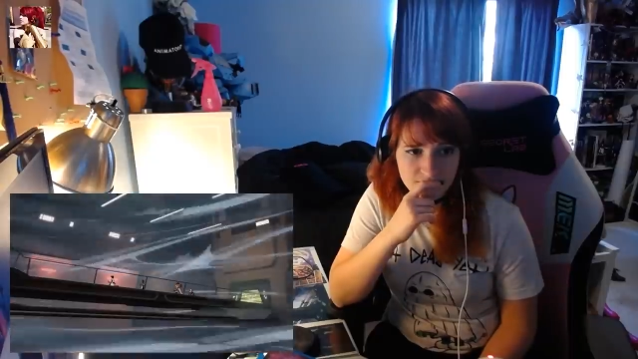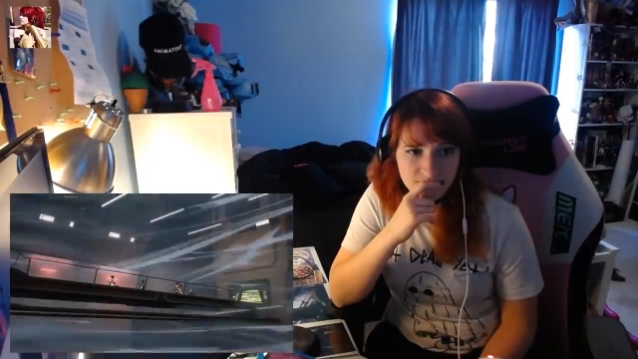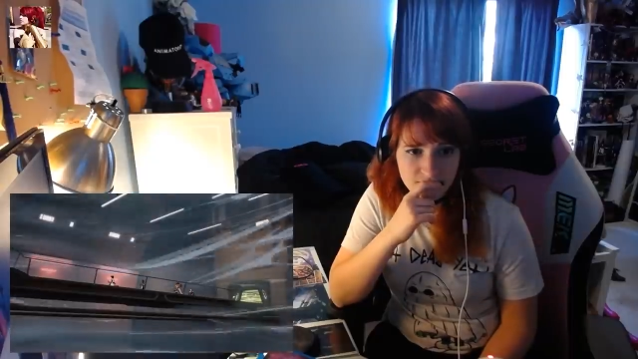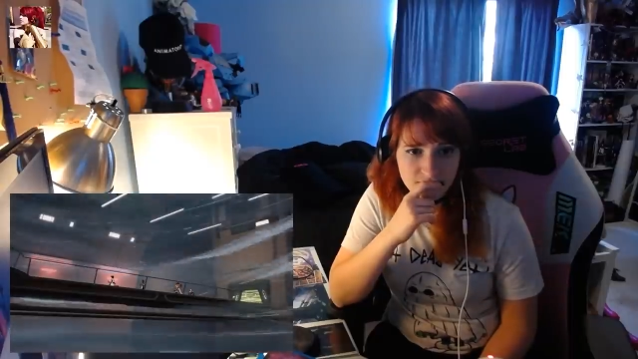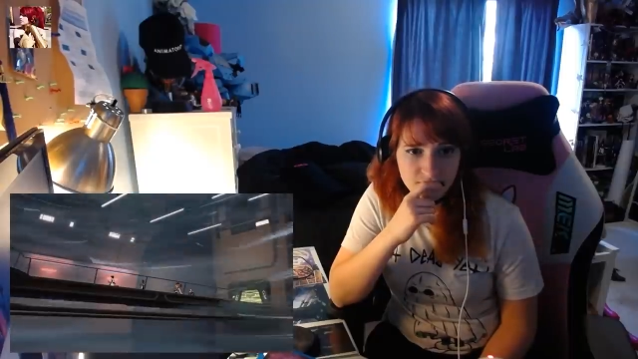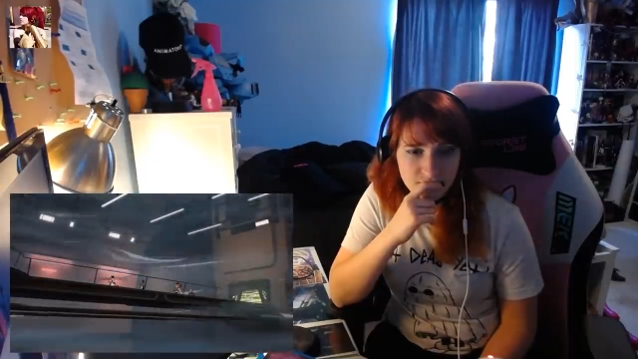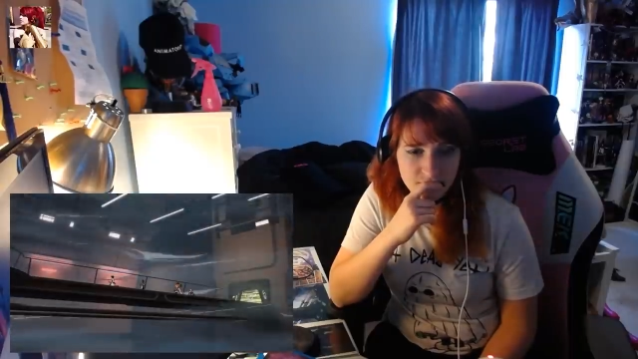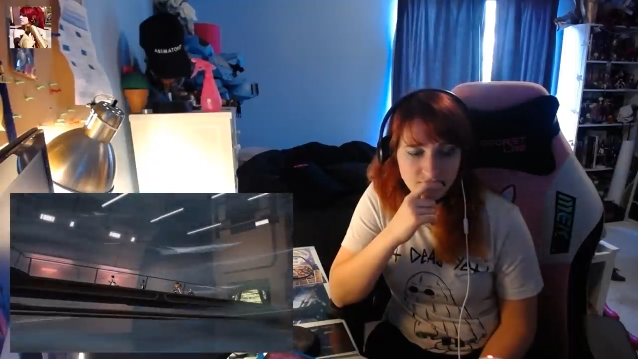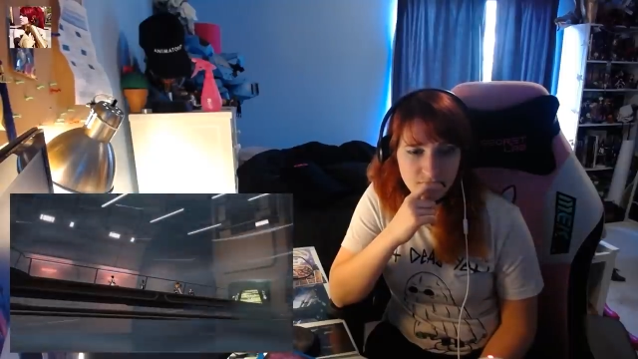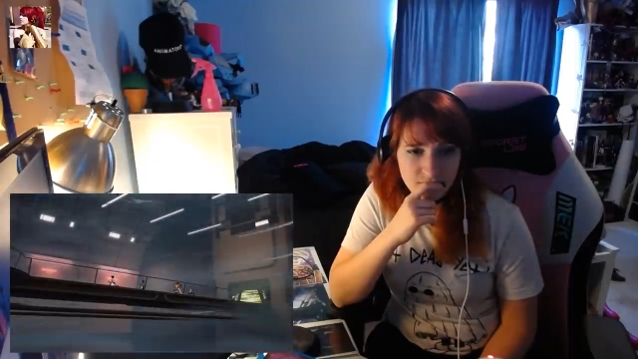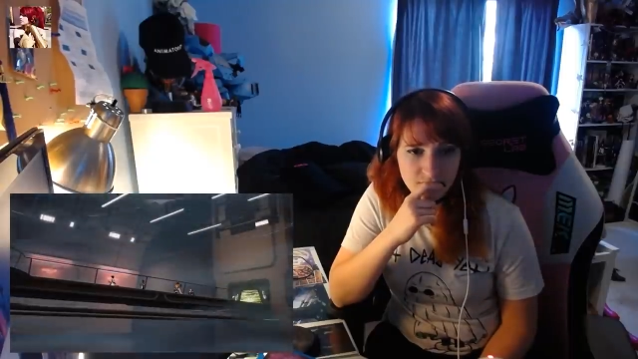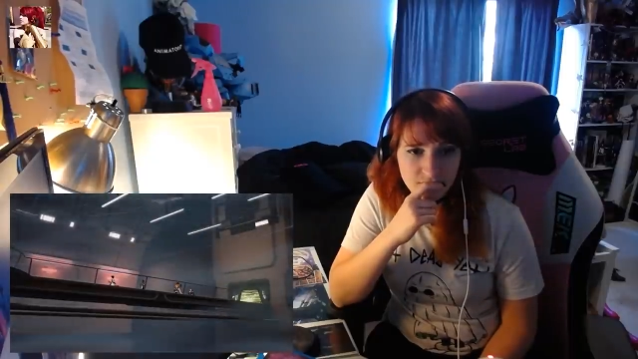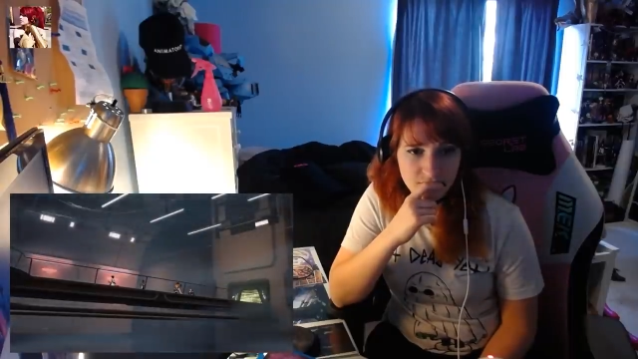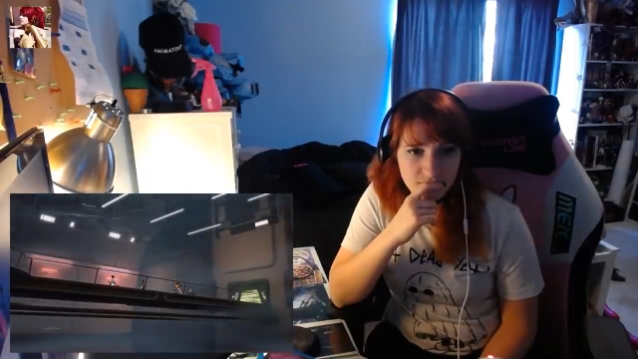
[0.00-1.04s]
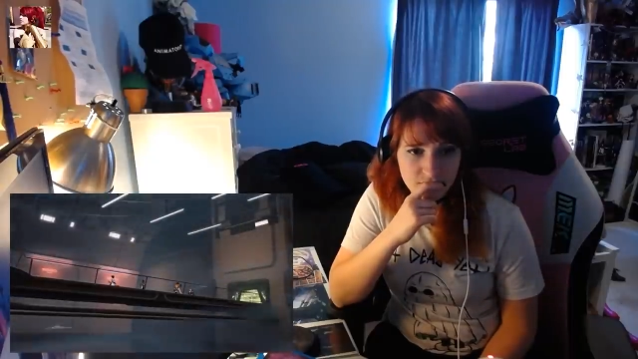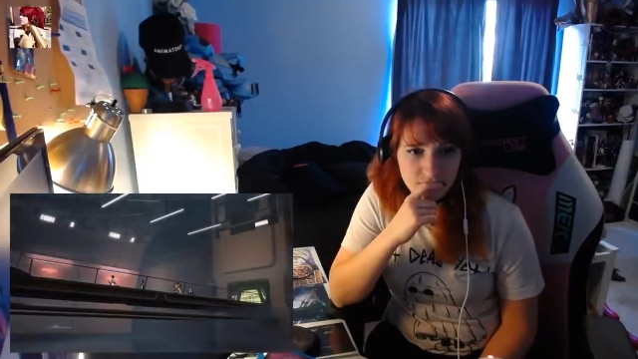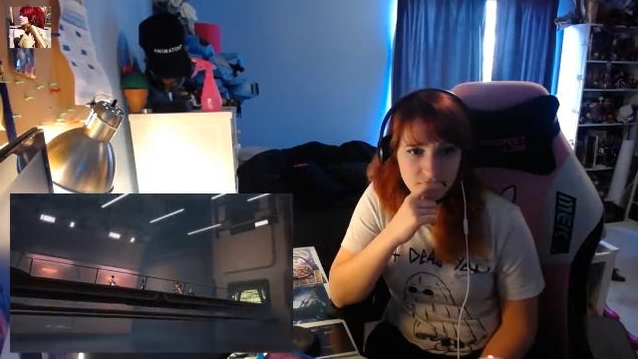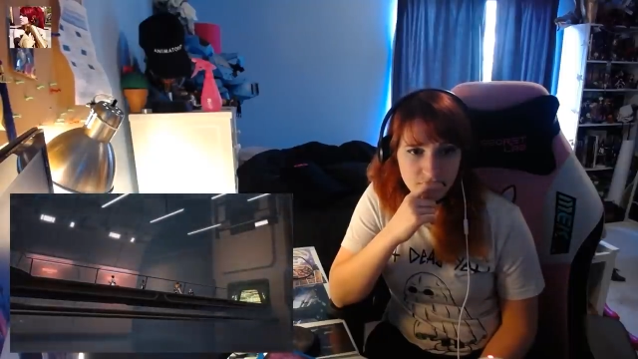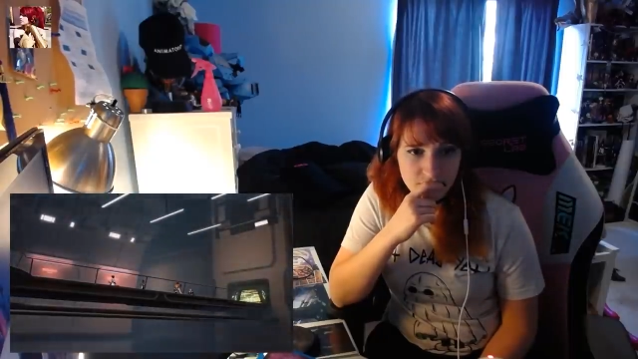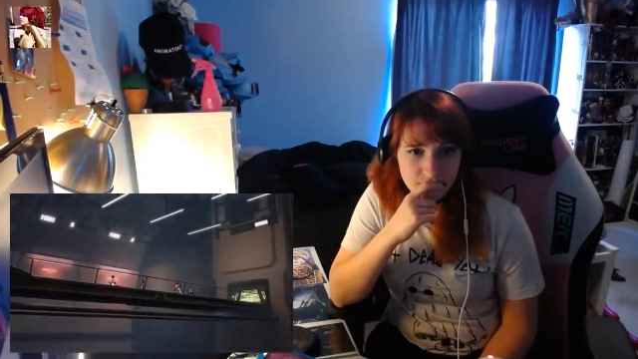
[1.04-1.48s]

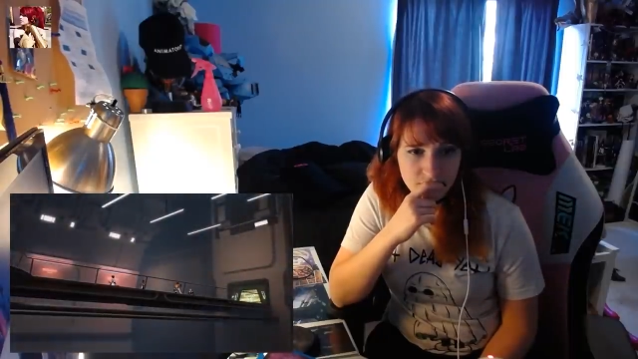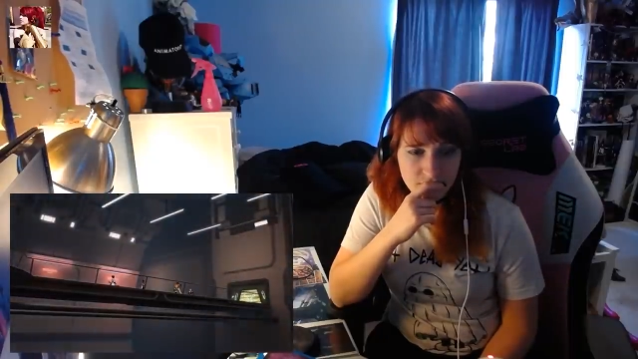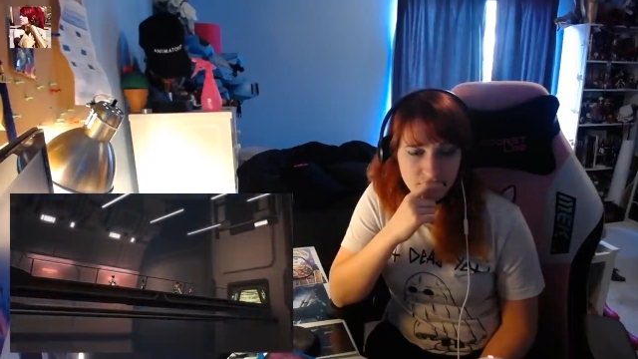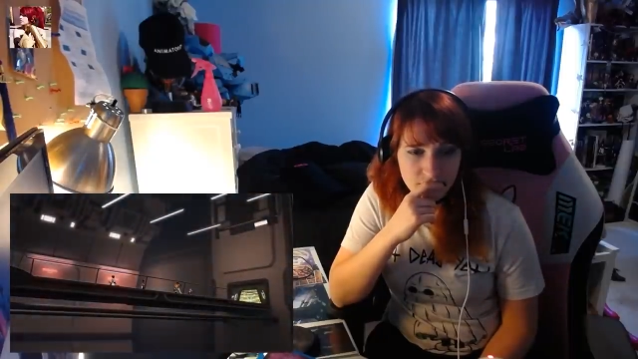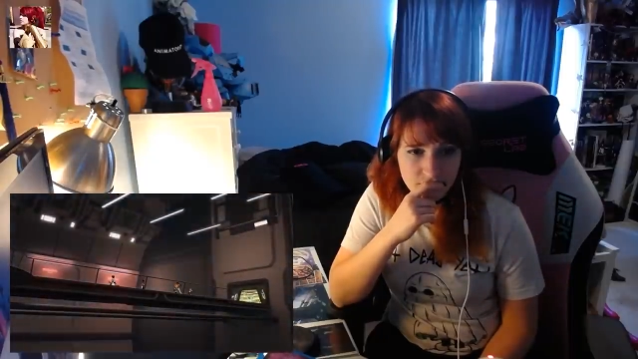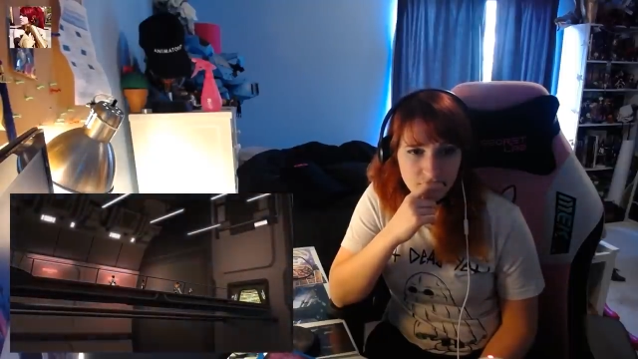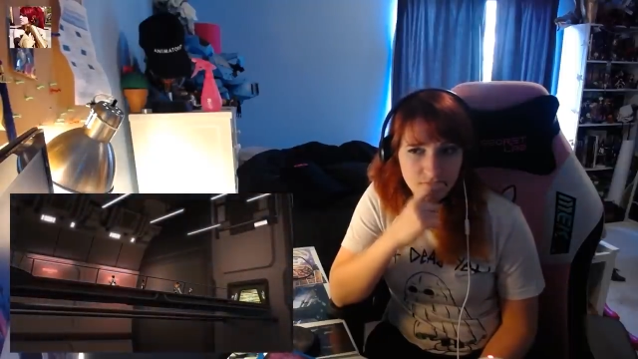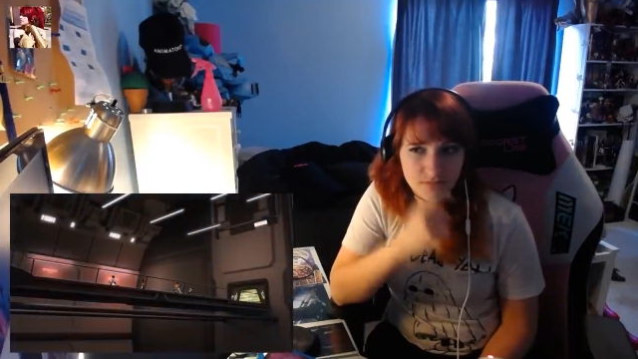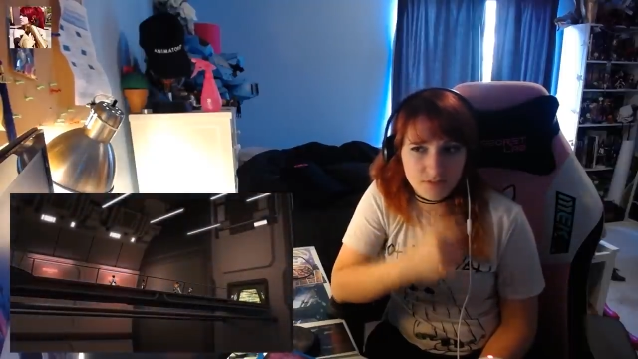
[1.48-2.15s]
Nobody speaks.